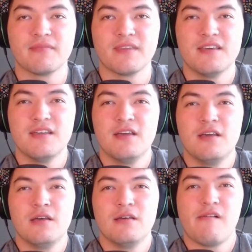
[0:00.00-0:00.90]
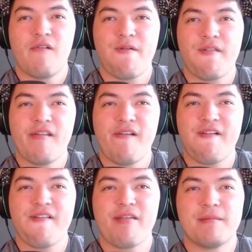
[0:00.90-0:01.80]

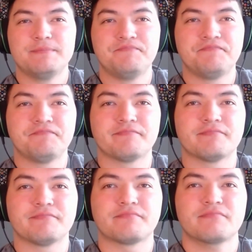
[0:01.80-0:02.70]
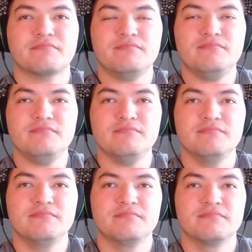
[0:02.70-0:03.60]

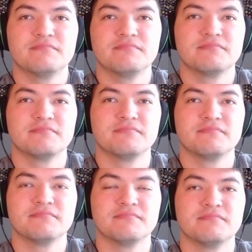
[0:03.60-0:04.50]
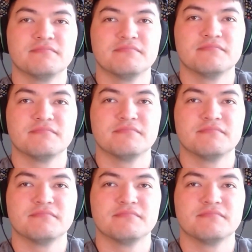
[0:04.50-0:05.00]
[no speech]